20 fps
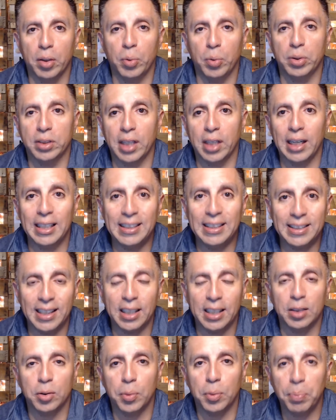we start
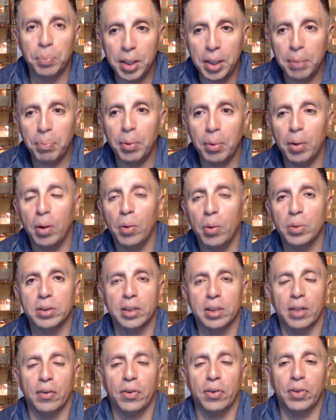listening to people, we
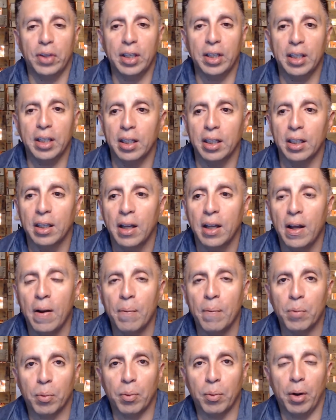start thinking,
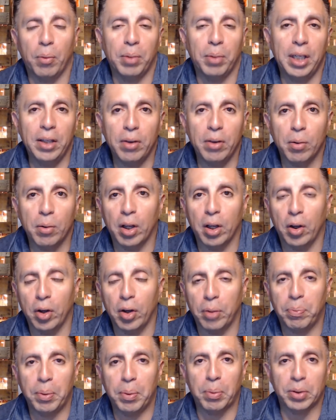we live in what
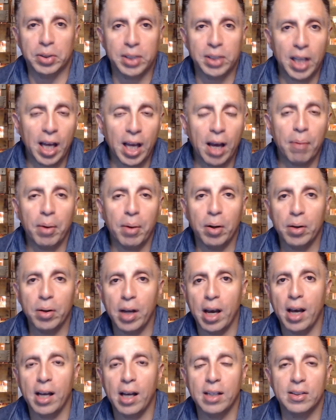other people say about
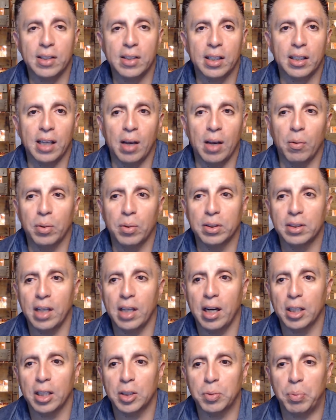us, and we
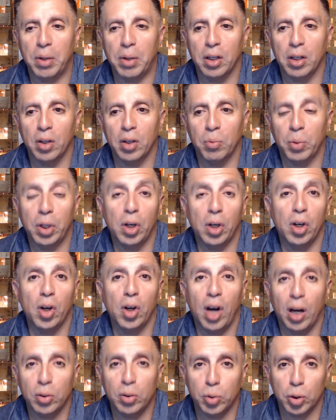we don't know
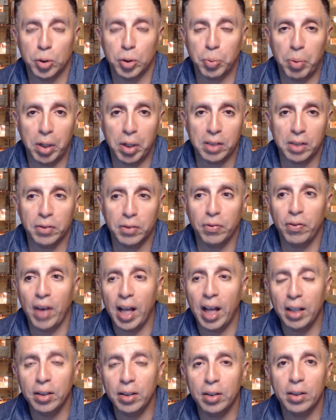how to experience
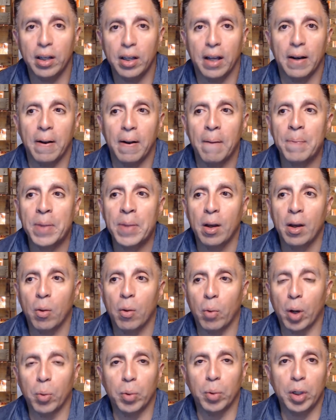failure, and
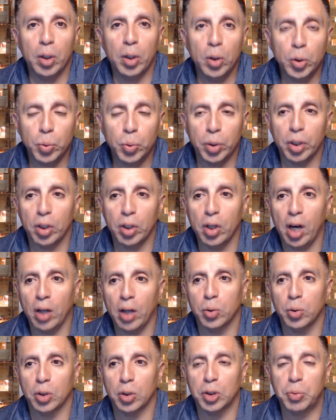when we lose, we don't know how
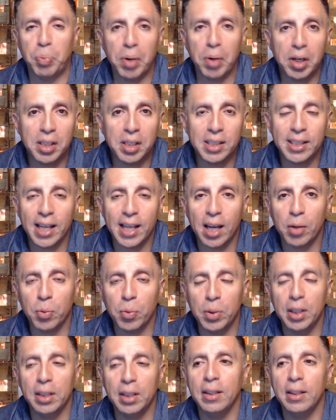to experience that
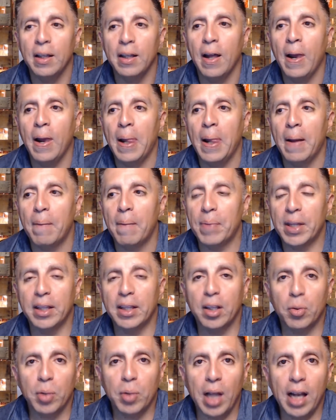really. And
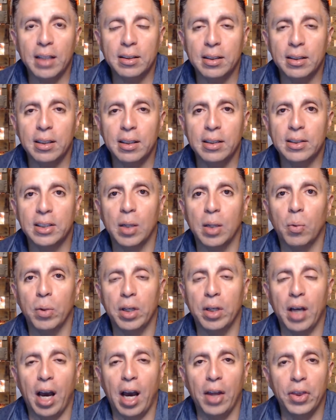the reality is
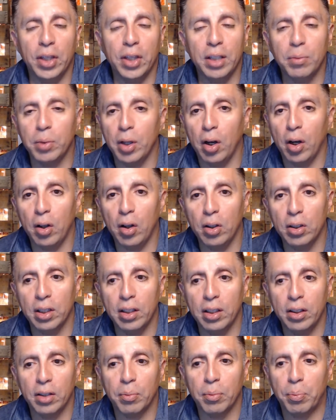that I think we
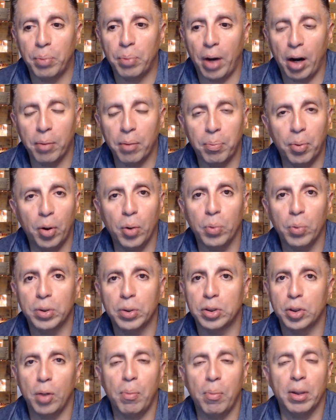all are born with
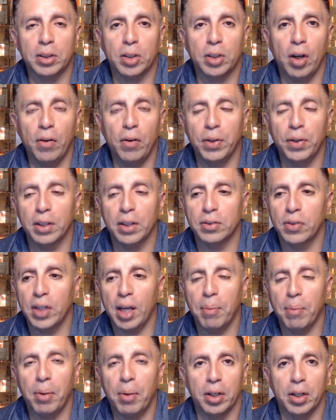so much confidence.
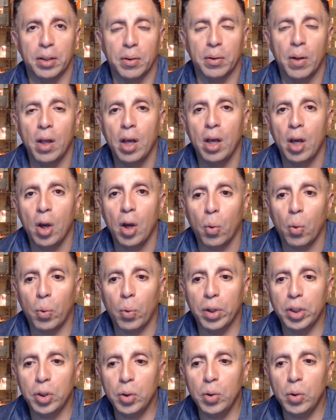Think about it.
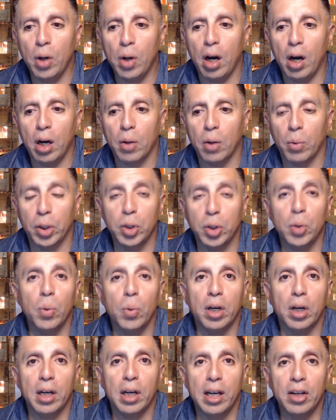When you
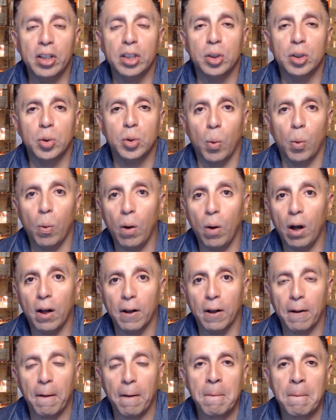were learning to
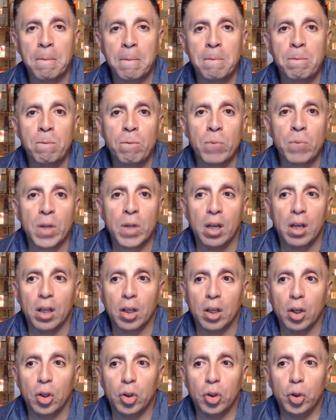walk,
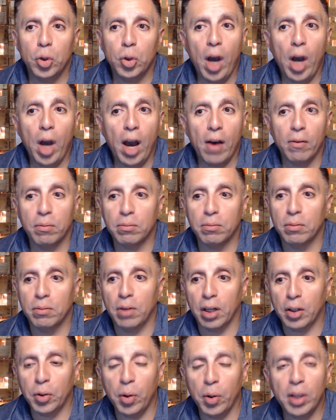you have
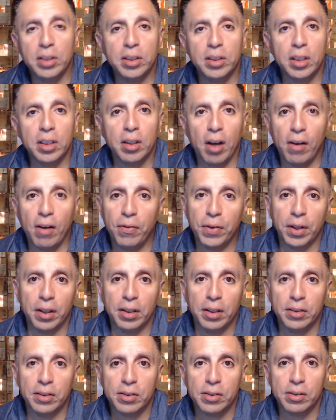crazy
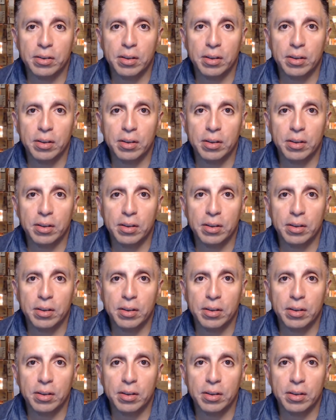confidence.